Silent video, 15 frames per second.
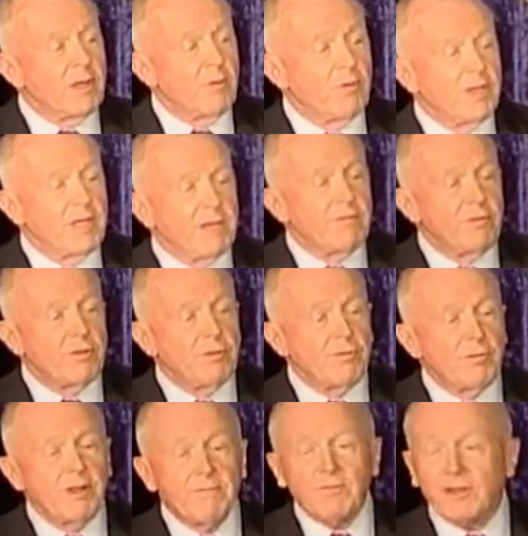We give
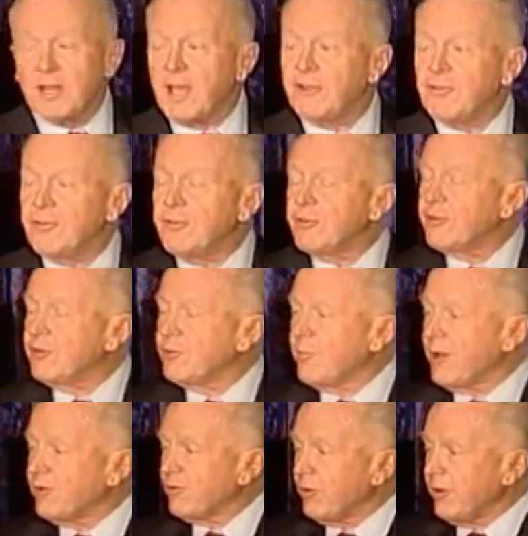you invitations to
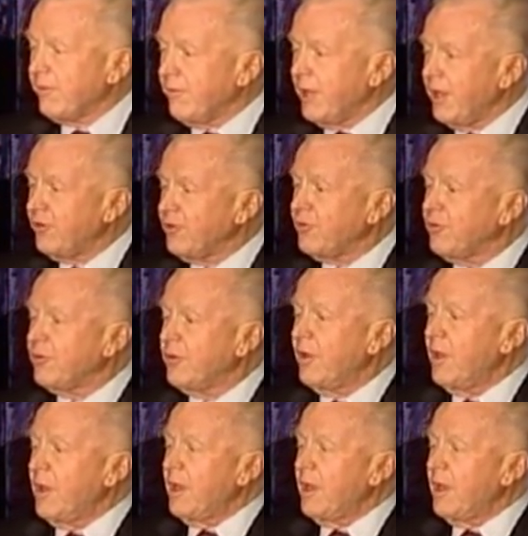special events.